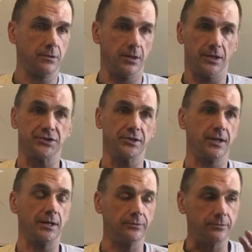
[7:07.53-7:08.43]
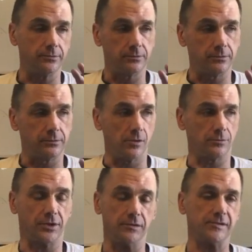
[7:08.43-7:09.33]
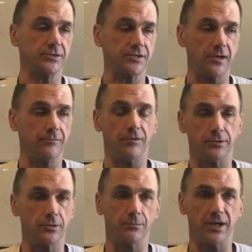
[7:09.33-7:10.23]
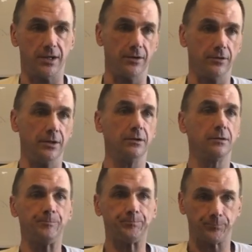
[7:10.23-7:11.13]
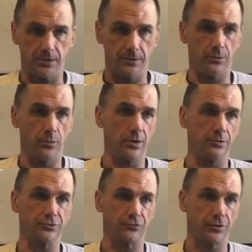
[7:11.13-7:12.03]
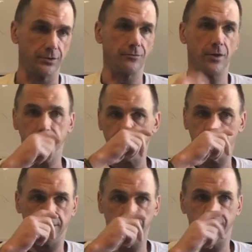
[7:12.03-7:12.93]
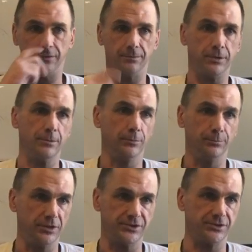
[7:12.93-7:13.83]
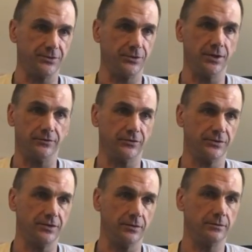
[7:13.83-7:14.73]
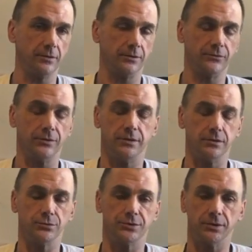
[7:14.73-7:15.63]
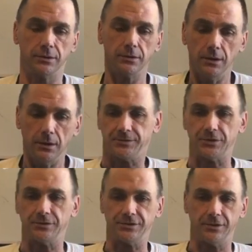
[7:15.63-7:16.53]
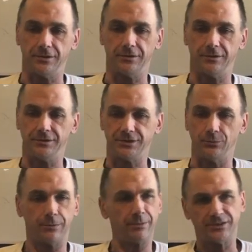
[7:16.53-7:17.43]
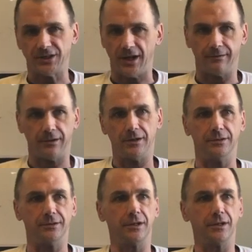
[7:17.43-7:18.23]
I said, I don't think it's safe I go to my area, you know, where I was running around, because people, places, and things, that's a huge thing. So he said, what about Staten Island?